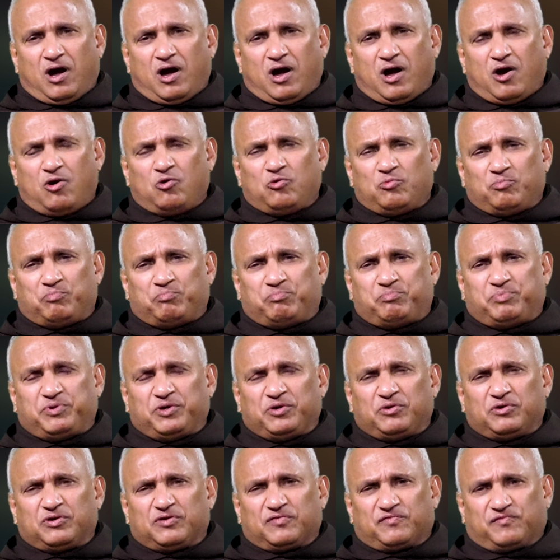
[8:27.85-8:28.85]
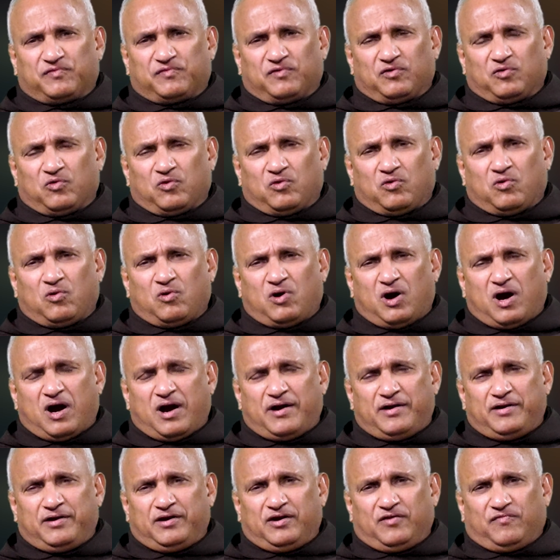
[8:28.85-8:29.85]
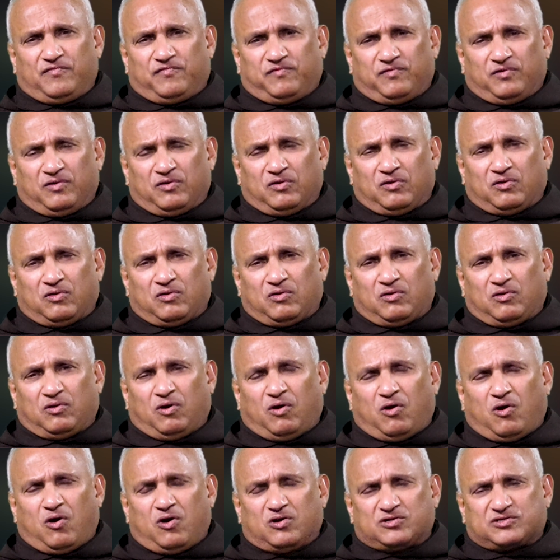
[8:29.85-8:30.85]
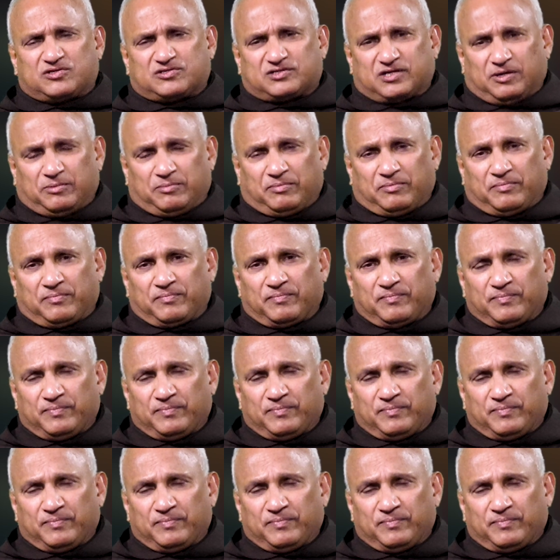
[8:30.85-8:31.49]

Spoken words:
how beautiful, wonderful, awesome."